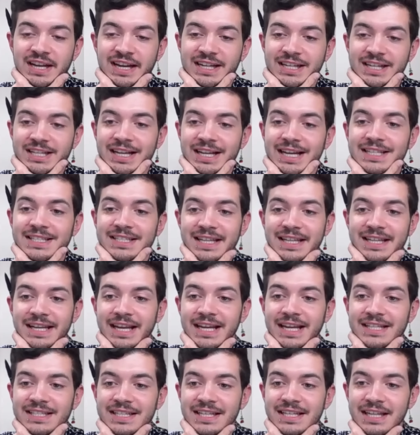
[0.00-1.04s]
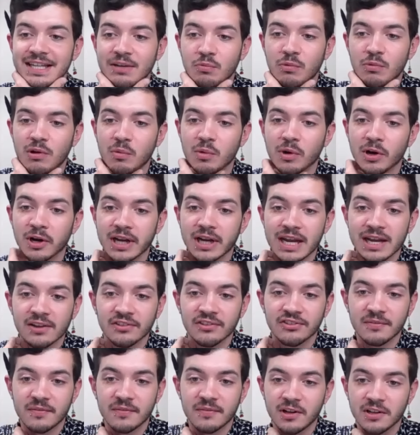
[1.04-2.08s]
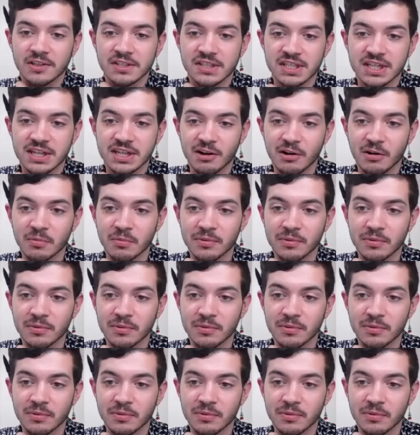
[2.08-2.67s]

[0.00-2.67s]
died in nineteen eighteen while working as a volunteer